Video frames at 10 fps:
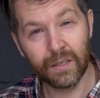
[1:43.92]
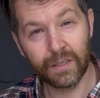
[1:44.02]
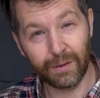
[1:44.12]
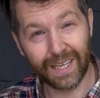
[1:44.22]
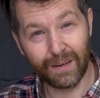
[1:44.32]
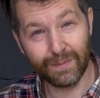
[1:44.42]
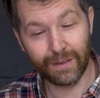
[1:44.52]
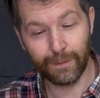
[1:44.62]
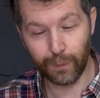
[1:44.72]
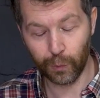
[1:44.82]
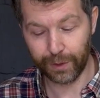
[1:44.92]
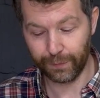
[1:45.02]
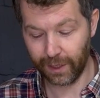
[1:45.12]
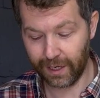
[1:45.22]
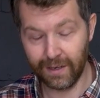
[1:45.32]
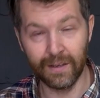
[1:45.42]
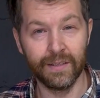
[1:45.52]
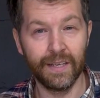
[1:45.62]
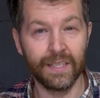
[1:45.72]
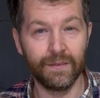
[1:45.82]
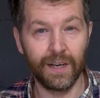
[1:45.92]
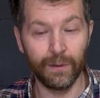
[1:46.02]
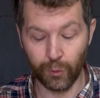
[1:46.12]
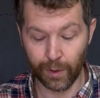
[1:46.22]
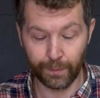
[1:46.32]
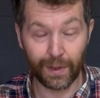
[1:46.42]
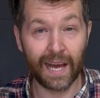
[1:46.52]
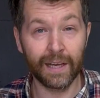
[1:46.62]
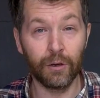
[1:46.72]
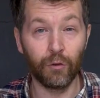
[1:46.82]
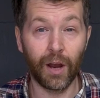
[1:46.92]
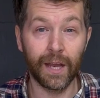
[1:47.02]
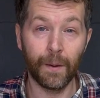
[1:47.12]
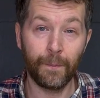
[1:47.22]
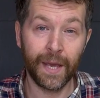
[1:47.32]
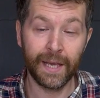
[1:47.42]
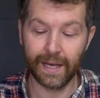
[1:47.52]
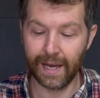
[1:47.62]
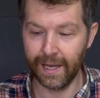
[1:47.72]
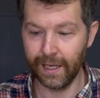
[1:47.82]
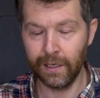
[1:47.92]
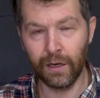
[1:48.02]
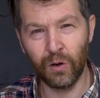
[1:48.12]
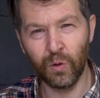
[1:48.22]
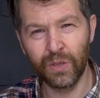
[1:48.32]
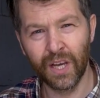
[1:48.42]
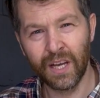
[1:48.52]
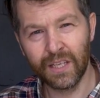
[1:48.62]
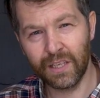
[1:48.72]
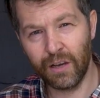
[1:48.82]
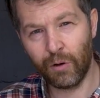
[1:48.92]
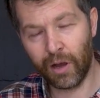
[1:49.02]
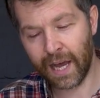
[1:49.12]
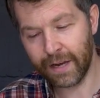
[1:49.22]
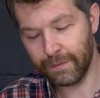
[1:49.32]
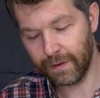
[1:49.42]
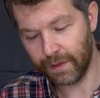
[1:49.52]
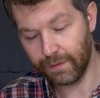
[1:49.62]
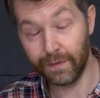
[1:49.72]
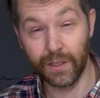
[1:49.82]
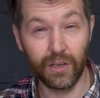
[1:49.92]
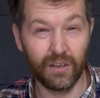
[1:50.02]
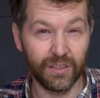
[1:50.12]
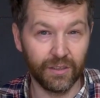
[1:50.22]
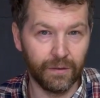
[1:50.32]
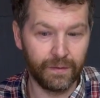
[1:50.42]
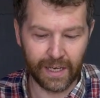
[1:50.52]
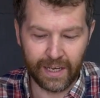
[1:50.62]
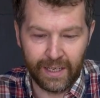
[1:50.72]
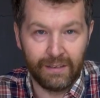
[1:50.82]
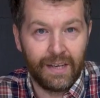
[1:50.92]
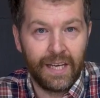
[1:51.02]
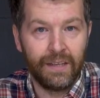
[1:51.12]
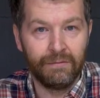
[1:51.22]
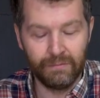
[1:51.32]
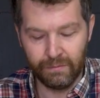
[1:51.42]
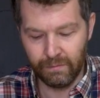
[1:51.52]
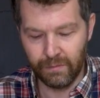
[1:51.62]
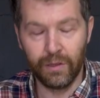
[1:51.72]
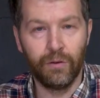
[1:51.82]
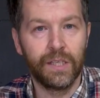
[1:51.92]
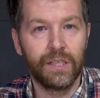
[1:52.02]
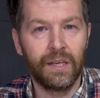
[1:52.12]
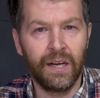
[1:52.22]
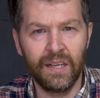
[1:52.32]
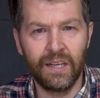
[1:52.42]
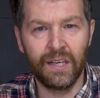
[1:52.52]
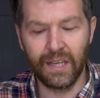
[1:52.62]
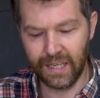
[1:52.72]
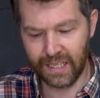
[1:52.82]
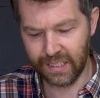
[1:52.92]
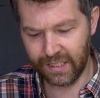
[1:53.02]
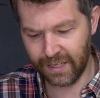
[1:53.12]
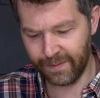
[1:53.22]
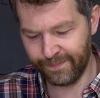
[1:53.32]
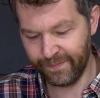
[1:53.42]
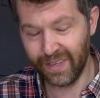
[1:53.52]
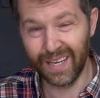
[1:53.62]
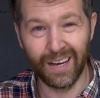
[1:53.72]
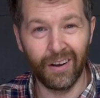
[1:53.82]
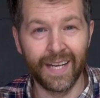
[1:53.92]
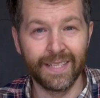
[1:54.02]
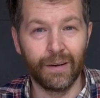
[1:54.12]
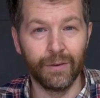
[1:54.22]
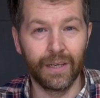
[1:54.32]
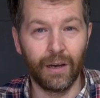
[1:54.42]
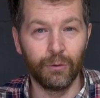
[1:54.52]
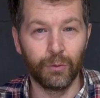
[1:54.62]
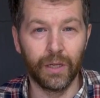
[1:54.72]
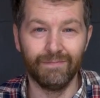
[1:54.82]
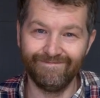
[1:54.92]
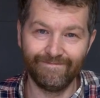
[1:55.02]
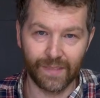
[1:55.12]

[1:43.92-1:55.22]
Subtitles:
So it comes in 4 different colors. It's available in black, gray, pink and gold. So I had a 50-50 chance of getting a nice color, and yeah, I ended up with a gold one.